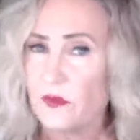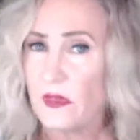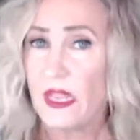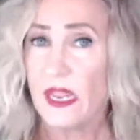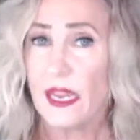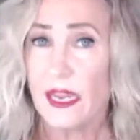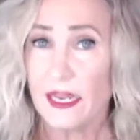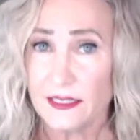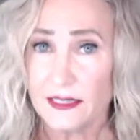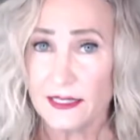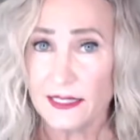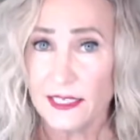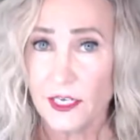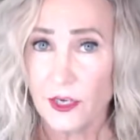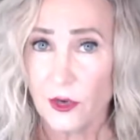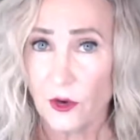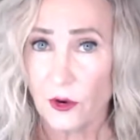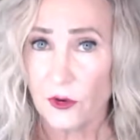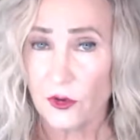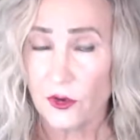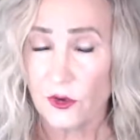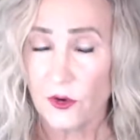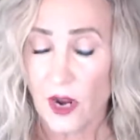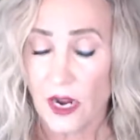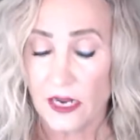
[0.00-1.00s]
SEO,
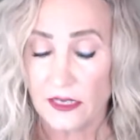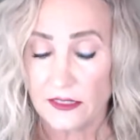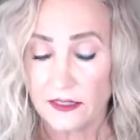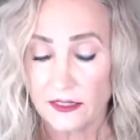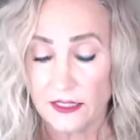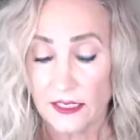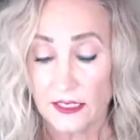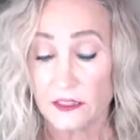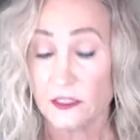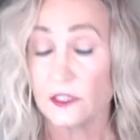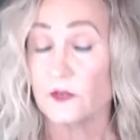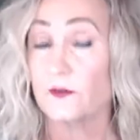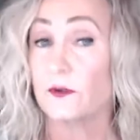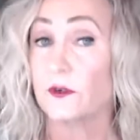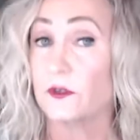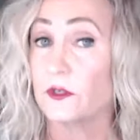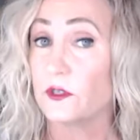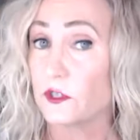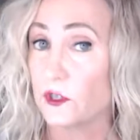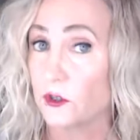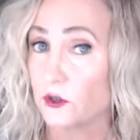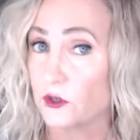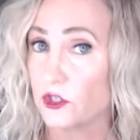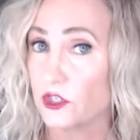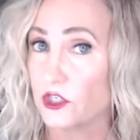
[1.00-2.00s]
you guys, stands for
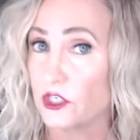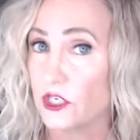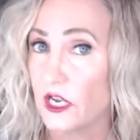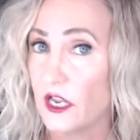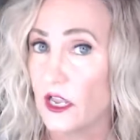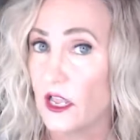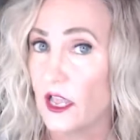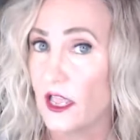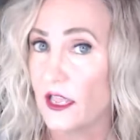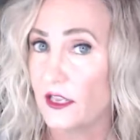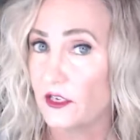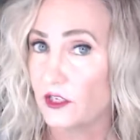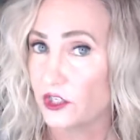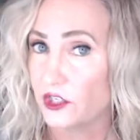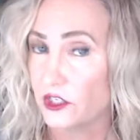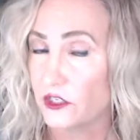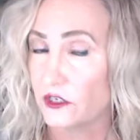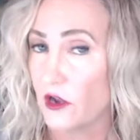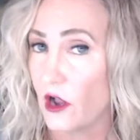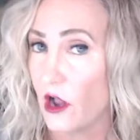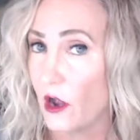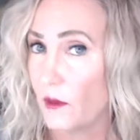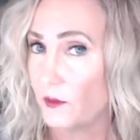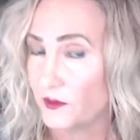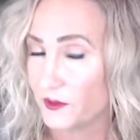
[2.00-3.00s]
search engine
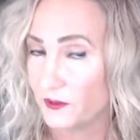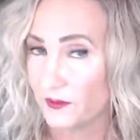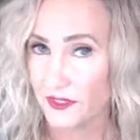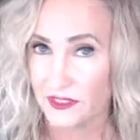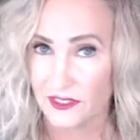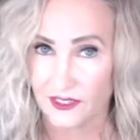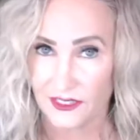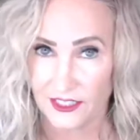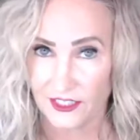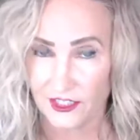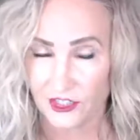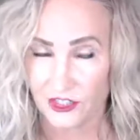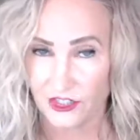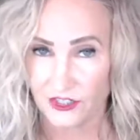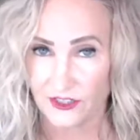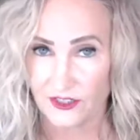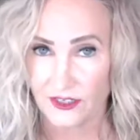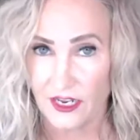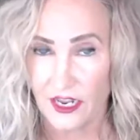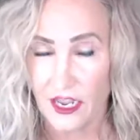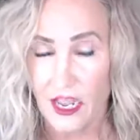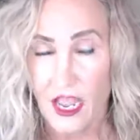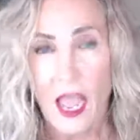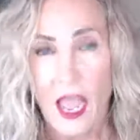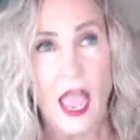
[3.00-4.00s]
optimization.
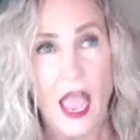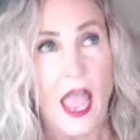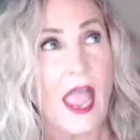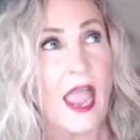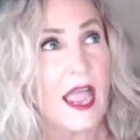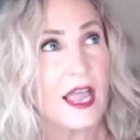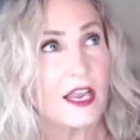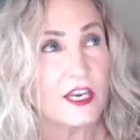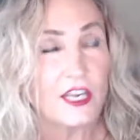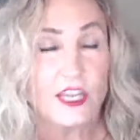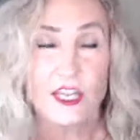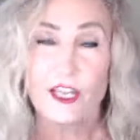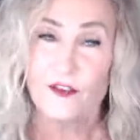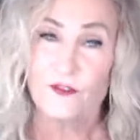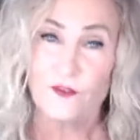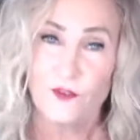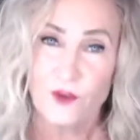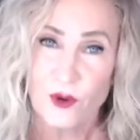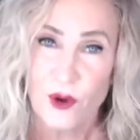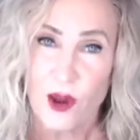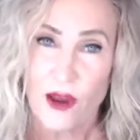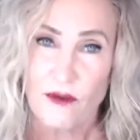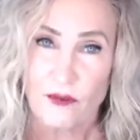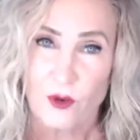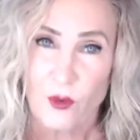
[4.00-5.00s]
And if you
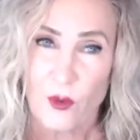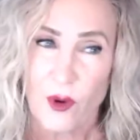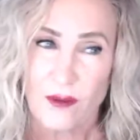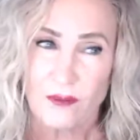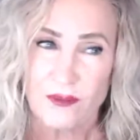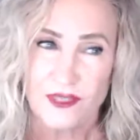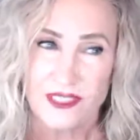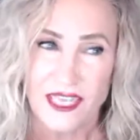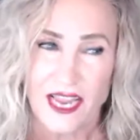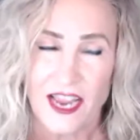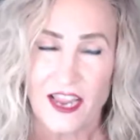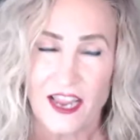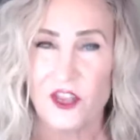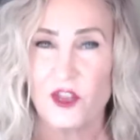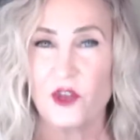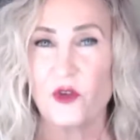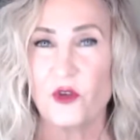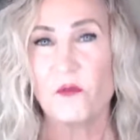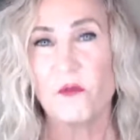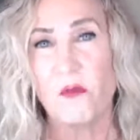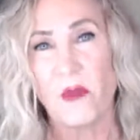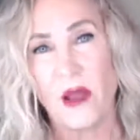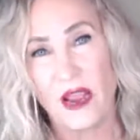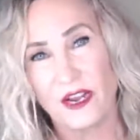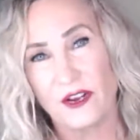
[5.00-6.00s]
have a website, you
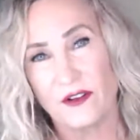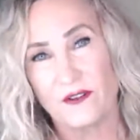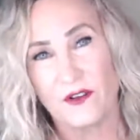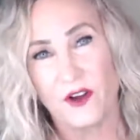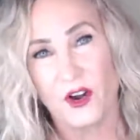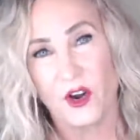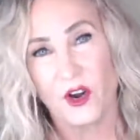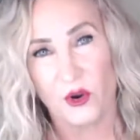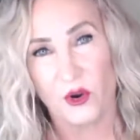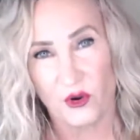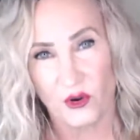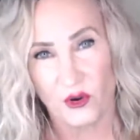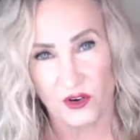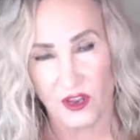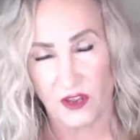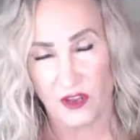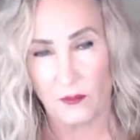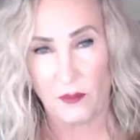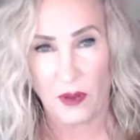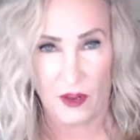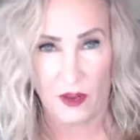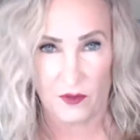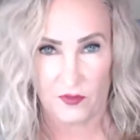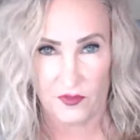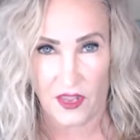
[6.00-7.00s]
might have heard
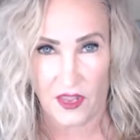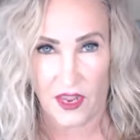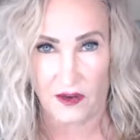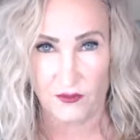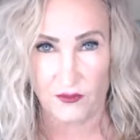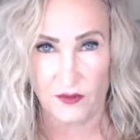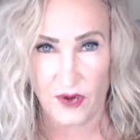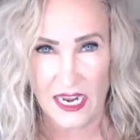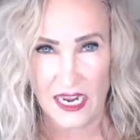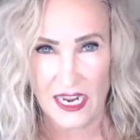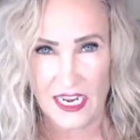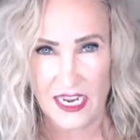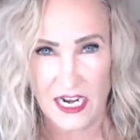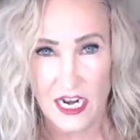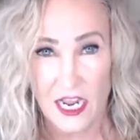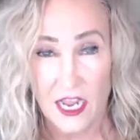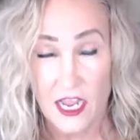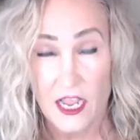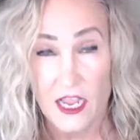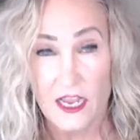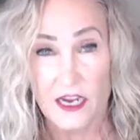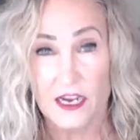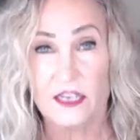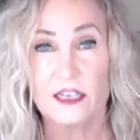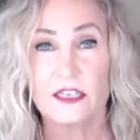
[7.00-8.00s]
about that, right?
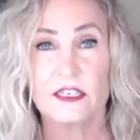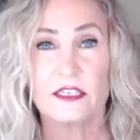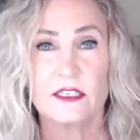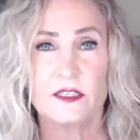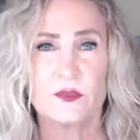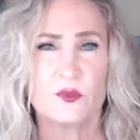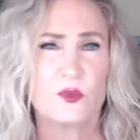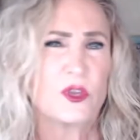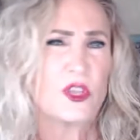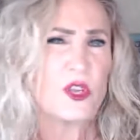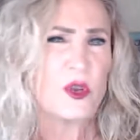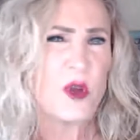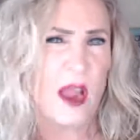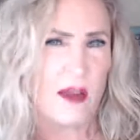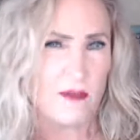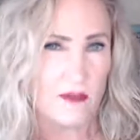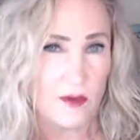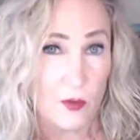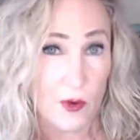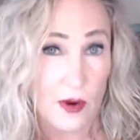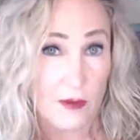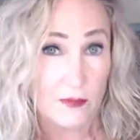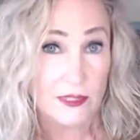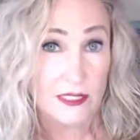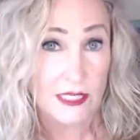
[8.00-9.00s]
Because when you have a
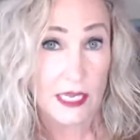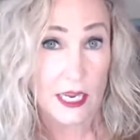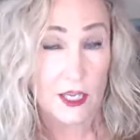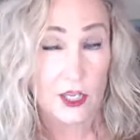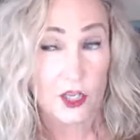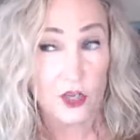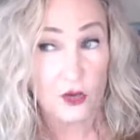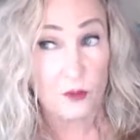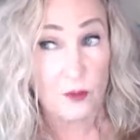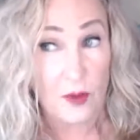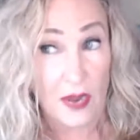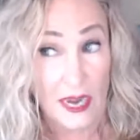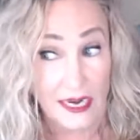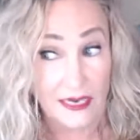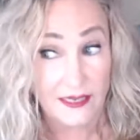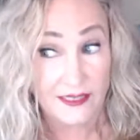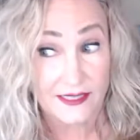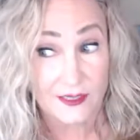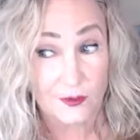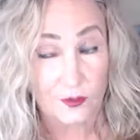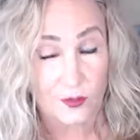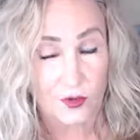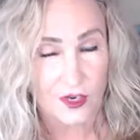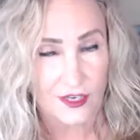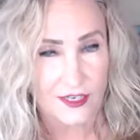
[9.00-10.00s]
website, you pay
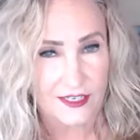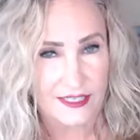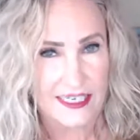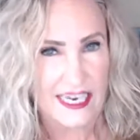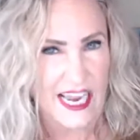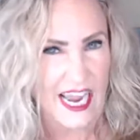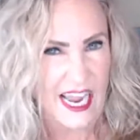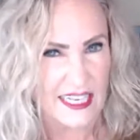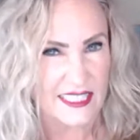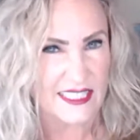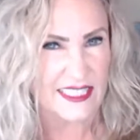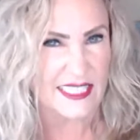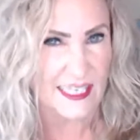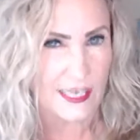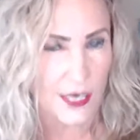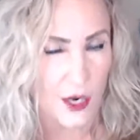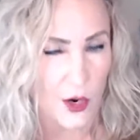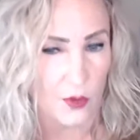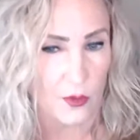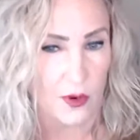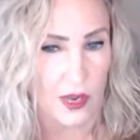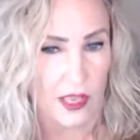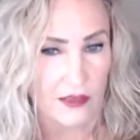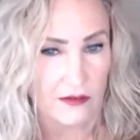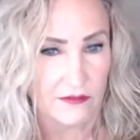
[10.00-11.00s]
someone to
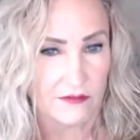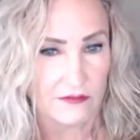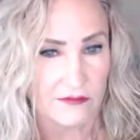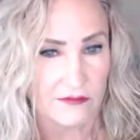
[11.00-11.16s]
SEO it.